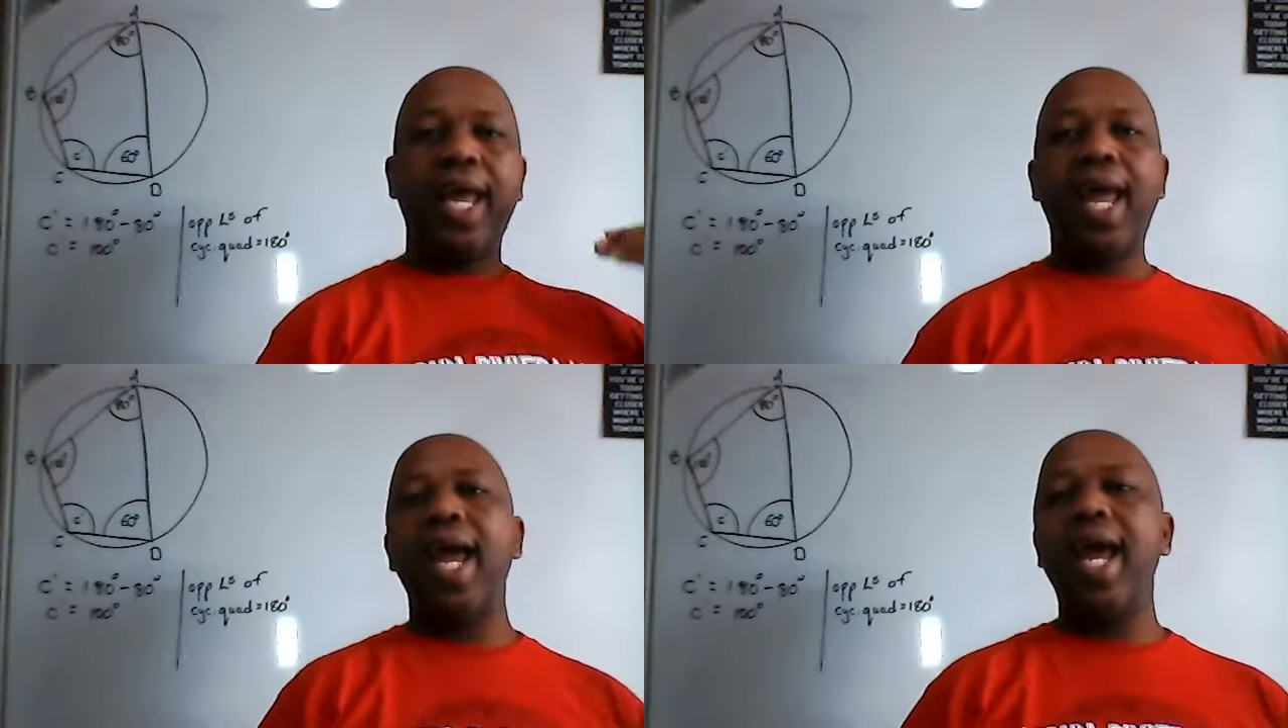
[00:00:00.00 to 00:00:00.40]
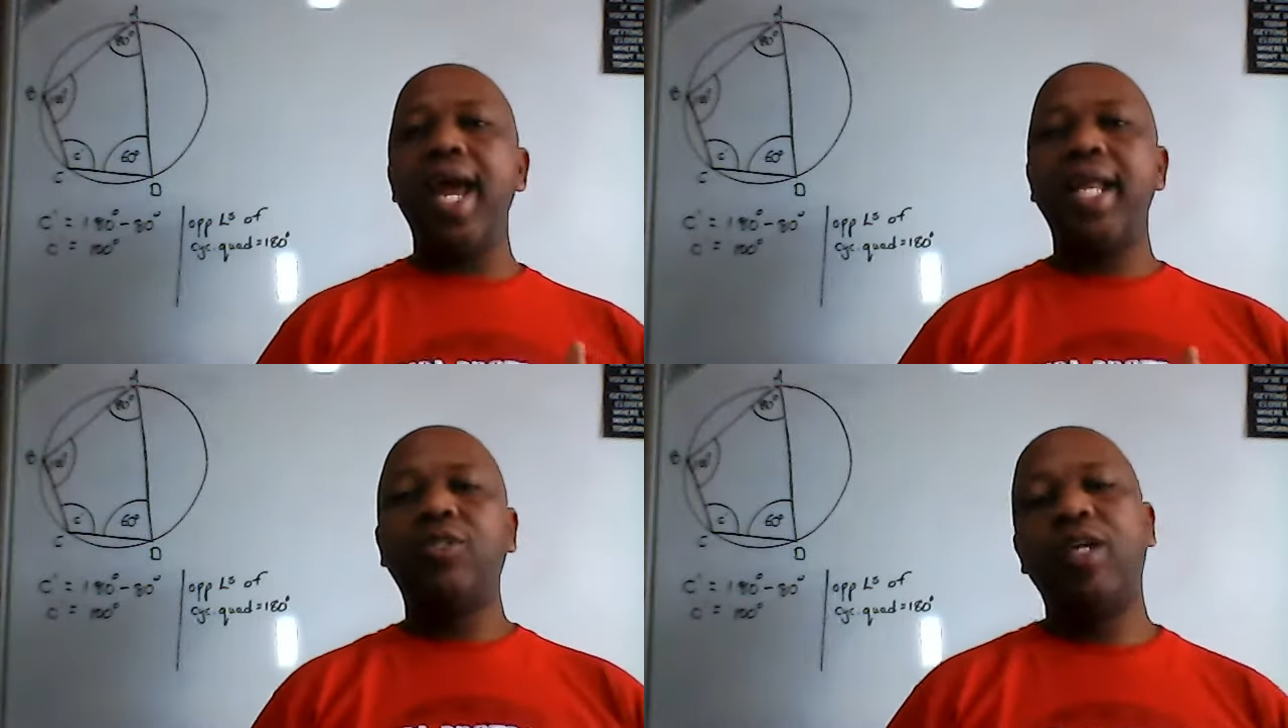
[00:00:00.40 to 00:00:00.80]

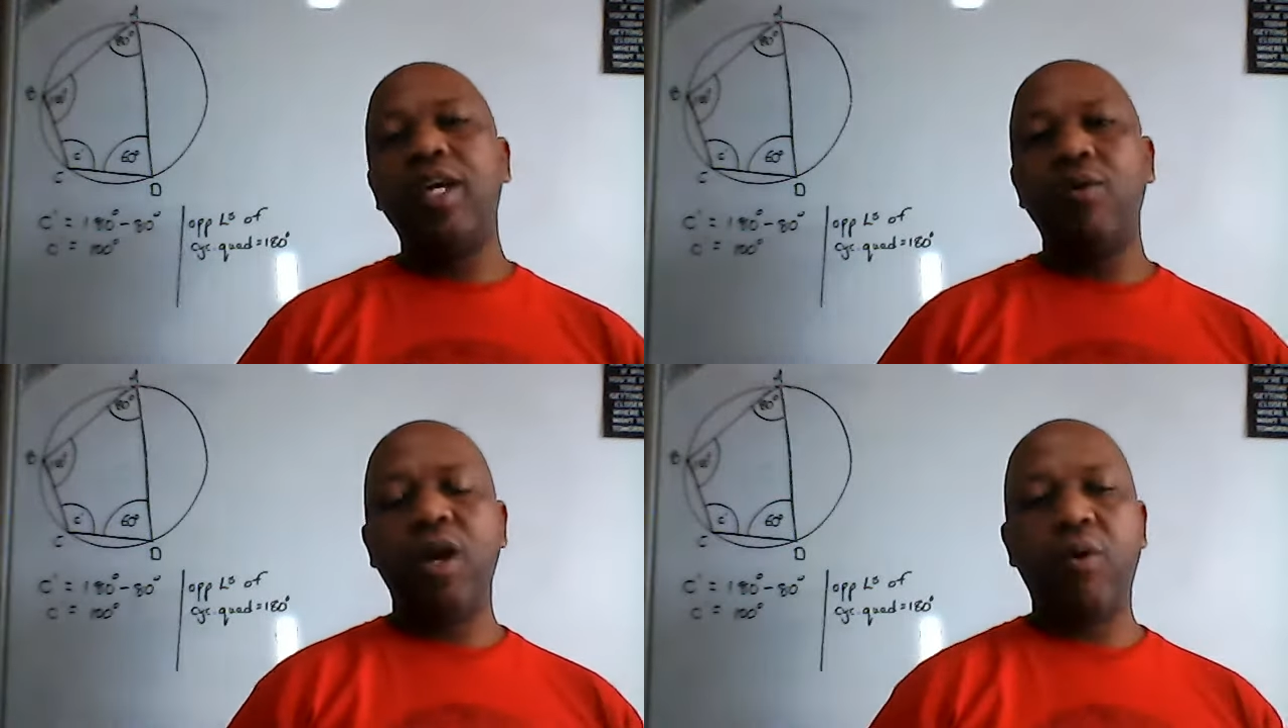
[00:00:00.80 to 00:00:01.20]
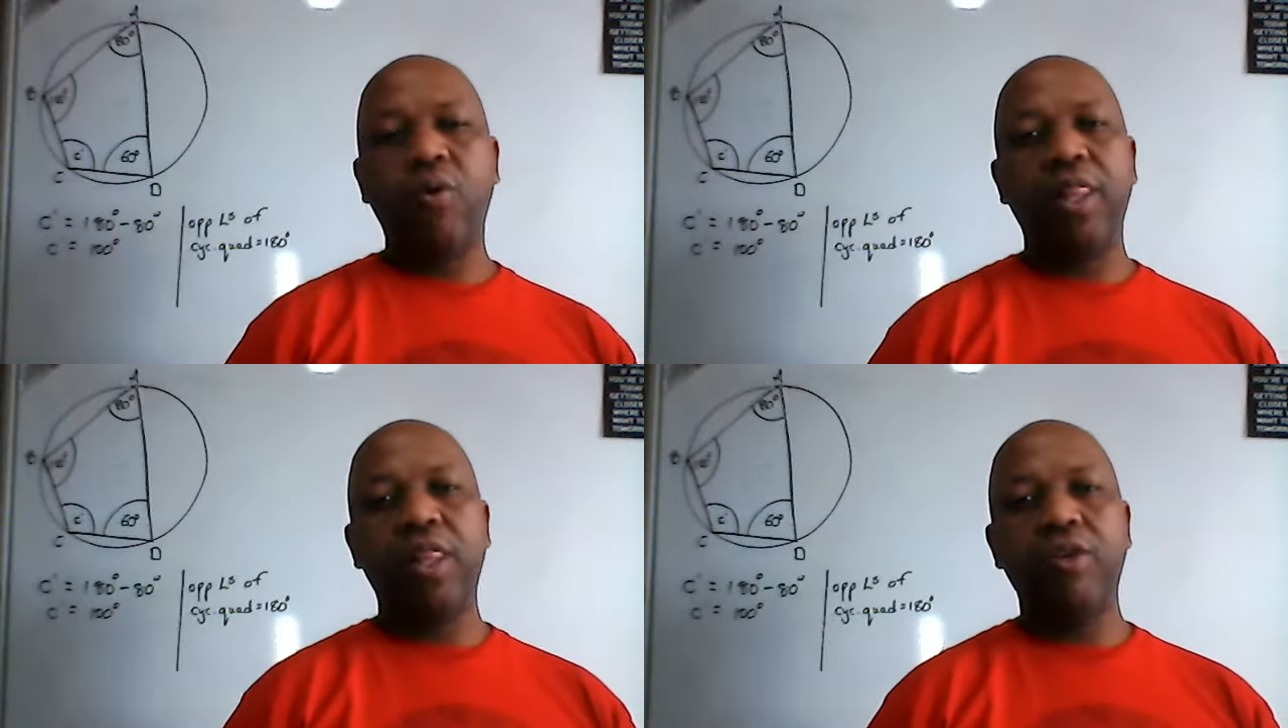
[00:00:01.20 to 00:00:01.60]
and today we are
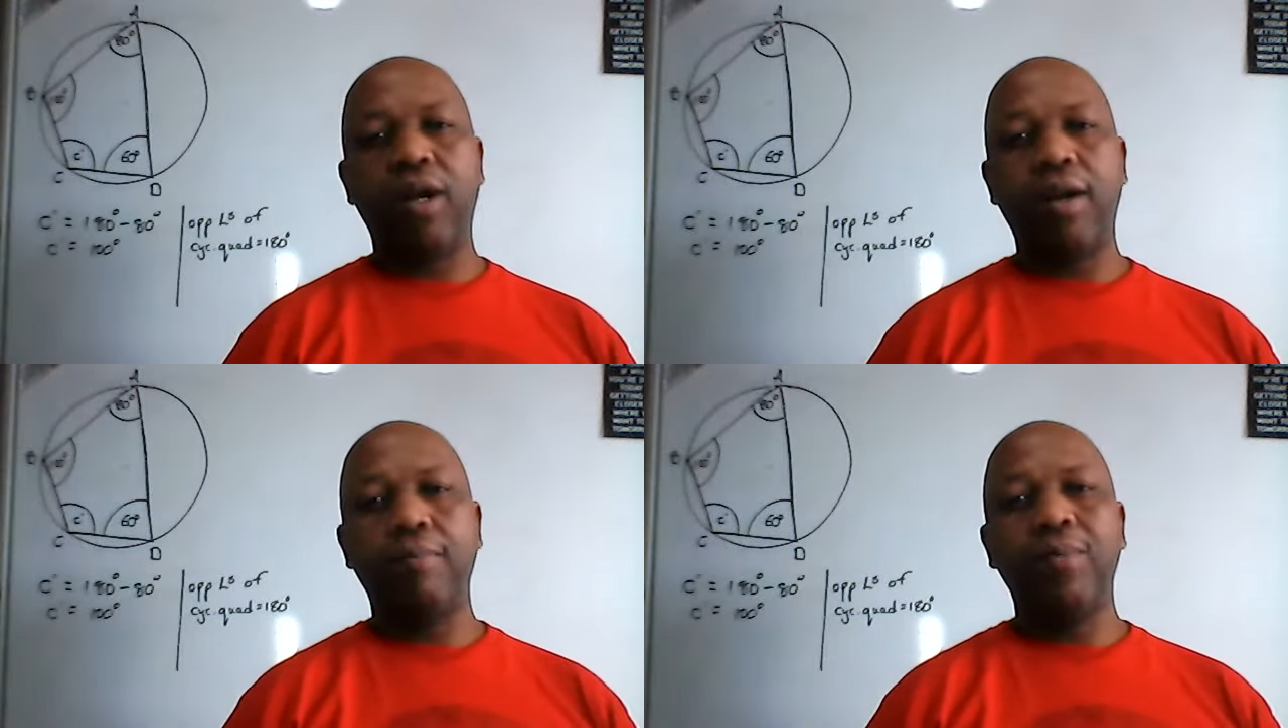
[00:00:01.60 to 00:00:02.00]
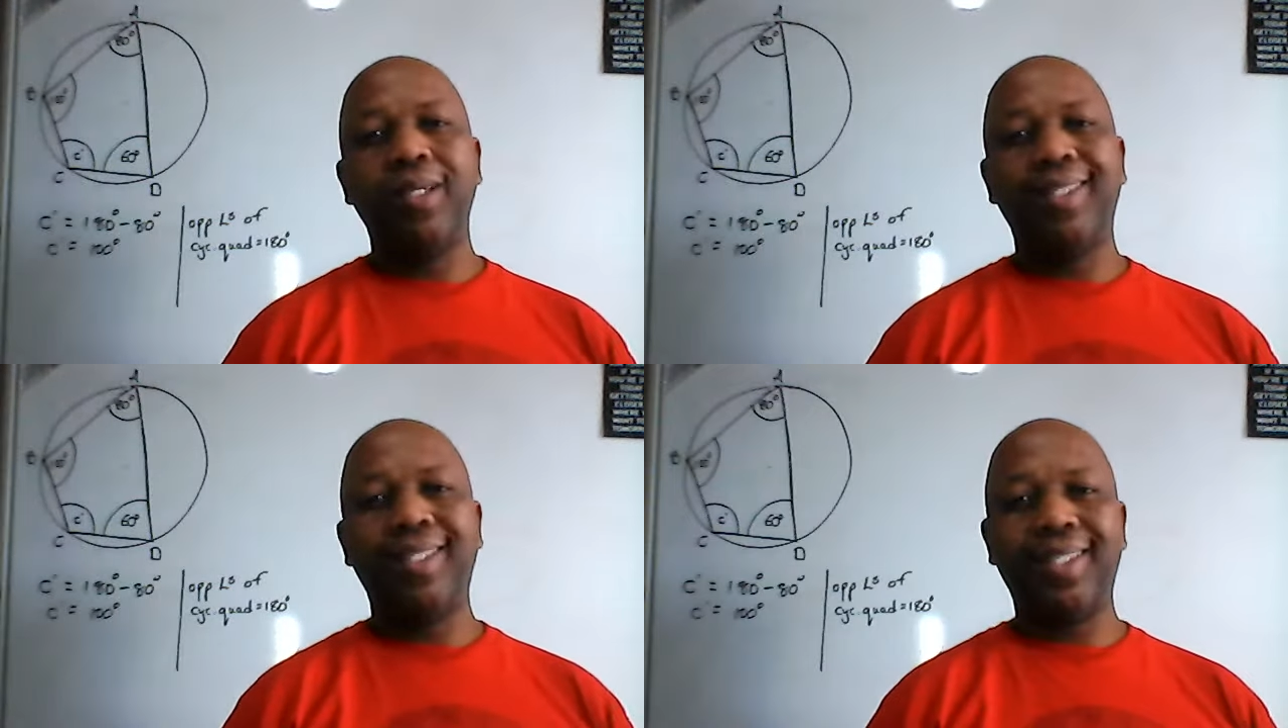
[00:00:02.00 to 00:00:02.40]
on Theorem
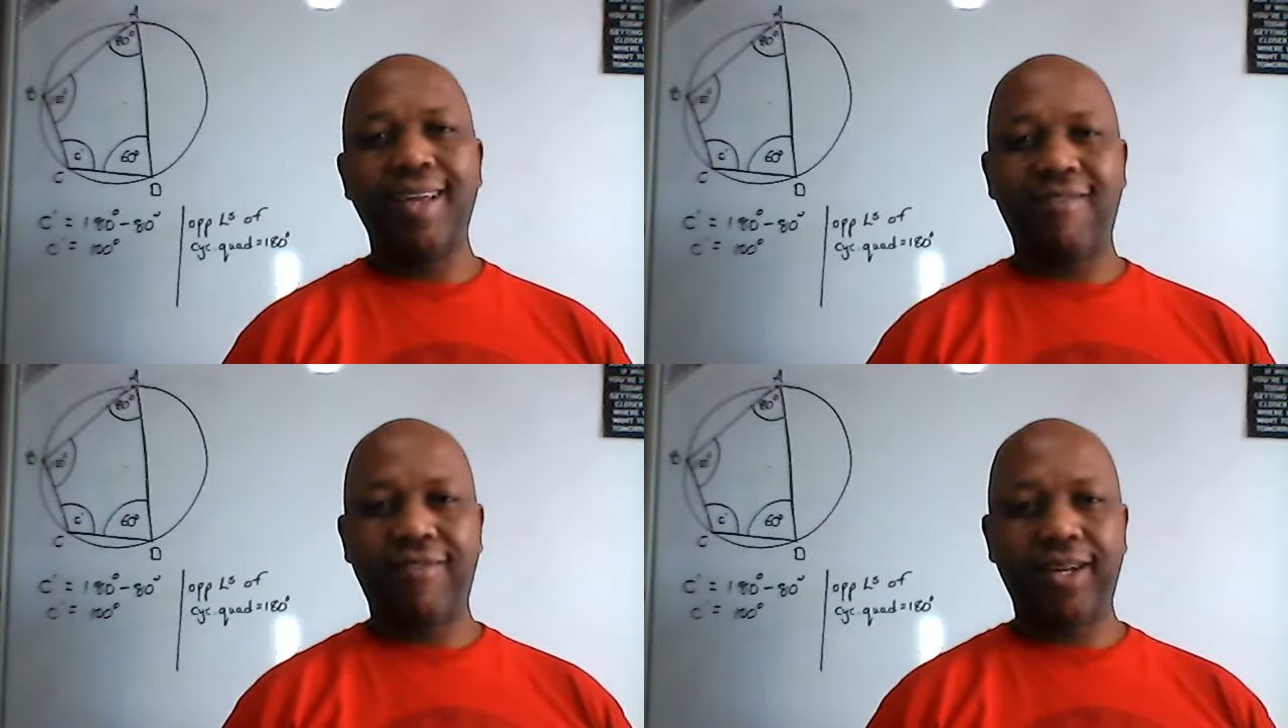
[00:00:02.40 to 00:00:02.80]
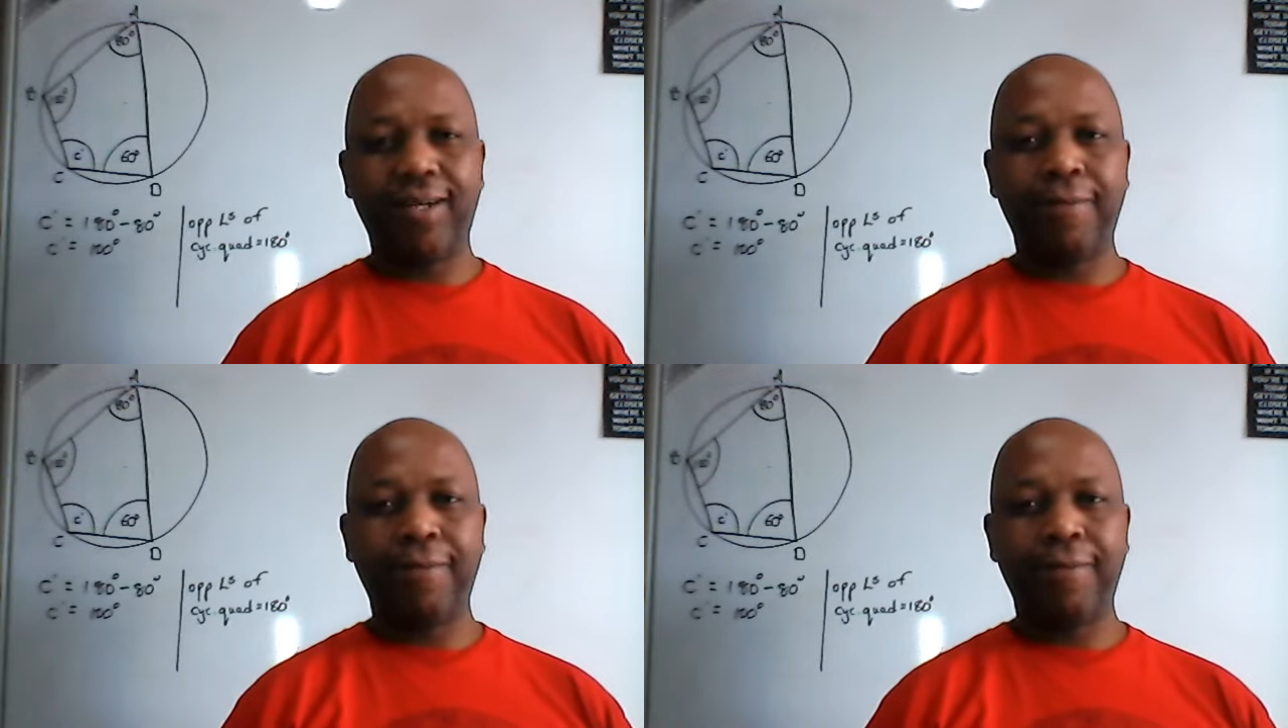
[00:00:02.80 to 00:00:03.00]
7.